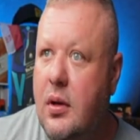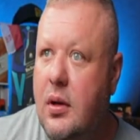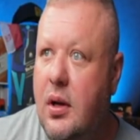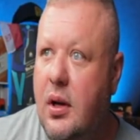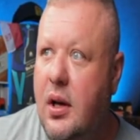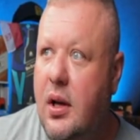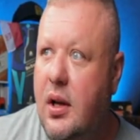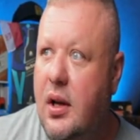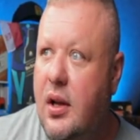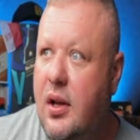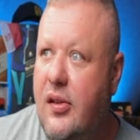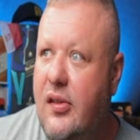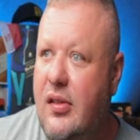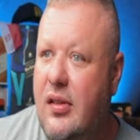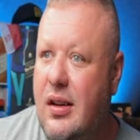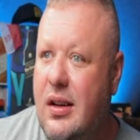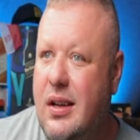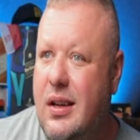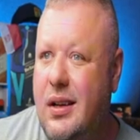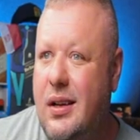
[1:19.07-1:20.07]
It is
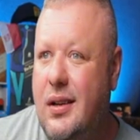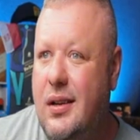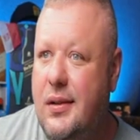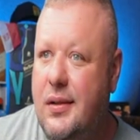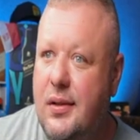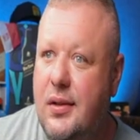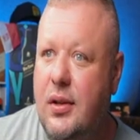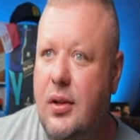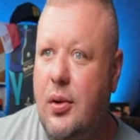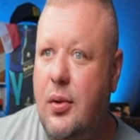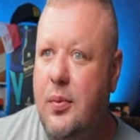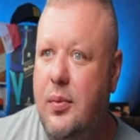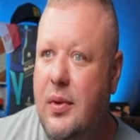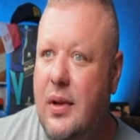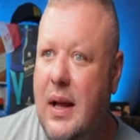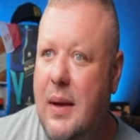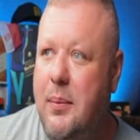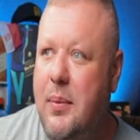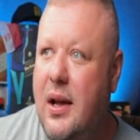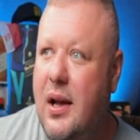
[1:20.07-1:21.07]
looking,
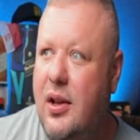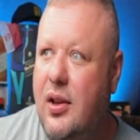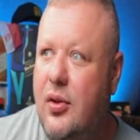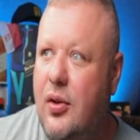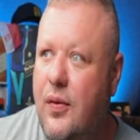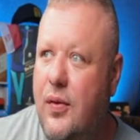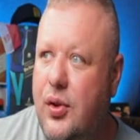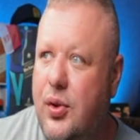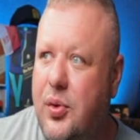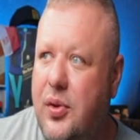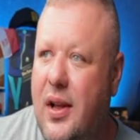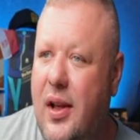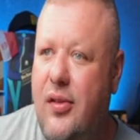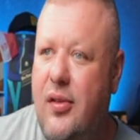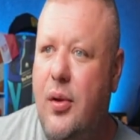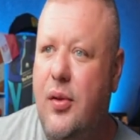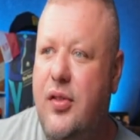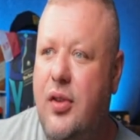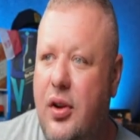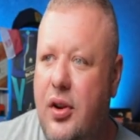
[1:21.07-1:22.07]
not bad. Over 2,000
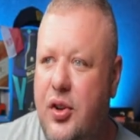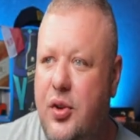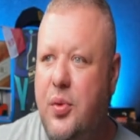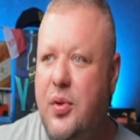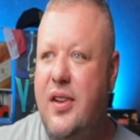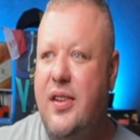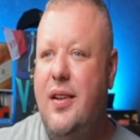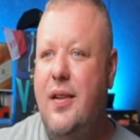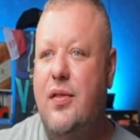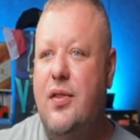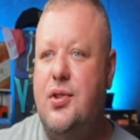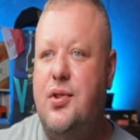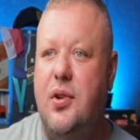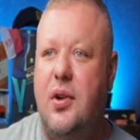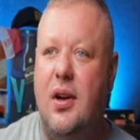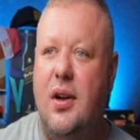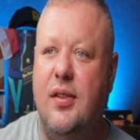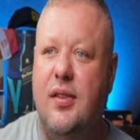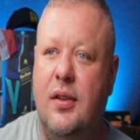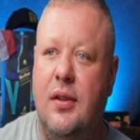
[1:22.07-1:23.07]
loads, 127
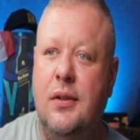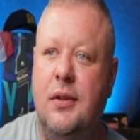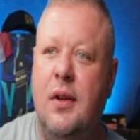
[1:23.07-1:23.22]
trucks.